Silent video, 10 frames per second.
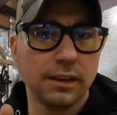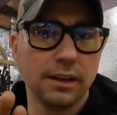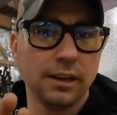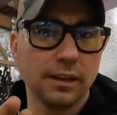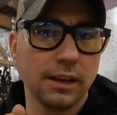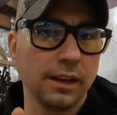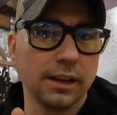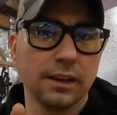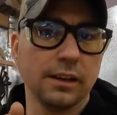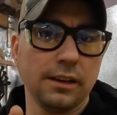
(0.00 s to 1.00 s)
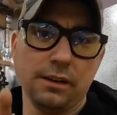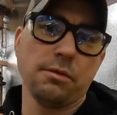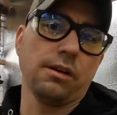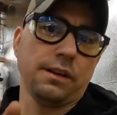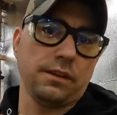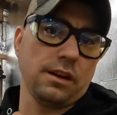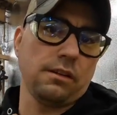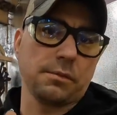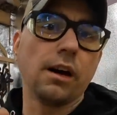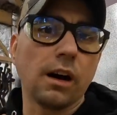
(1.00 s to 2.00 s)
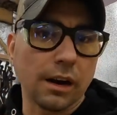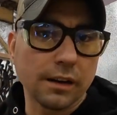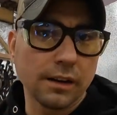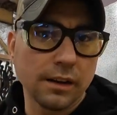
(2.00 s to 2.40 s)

And like, you won't even know I'm gone.